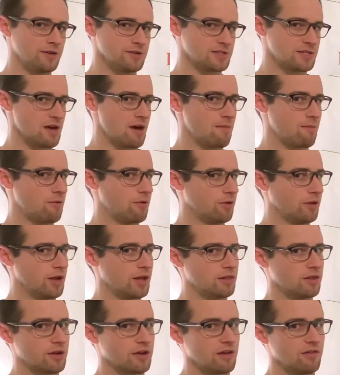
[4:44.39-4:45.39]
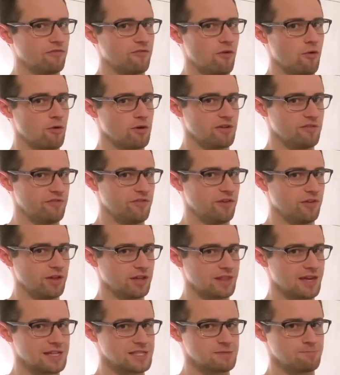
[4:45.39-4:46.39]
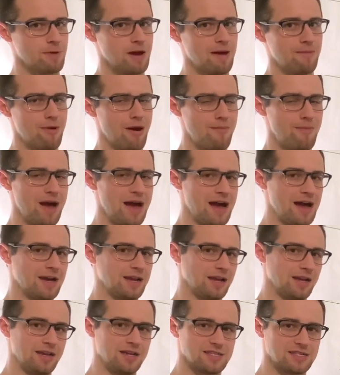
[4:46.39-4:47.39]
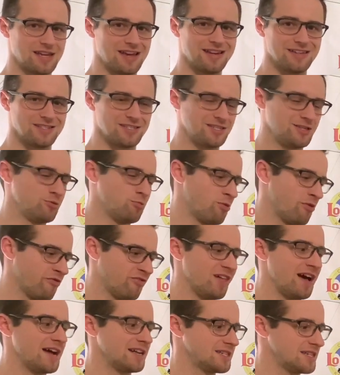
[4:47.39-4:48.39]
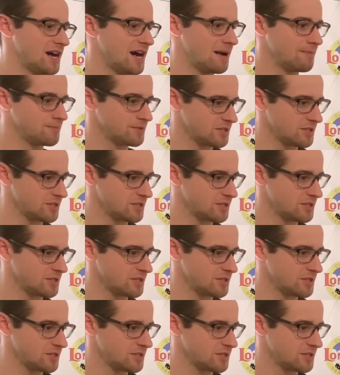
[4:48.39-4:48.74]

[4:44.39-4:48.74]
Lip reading: So I'm really looking forward to filling that spot in my bag, and it's got a super flat top.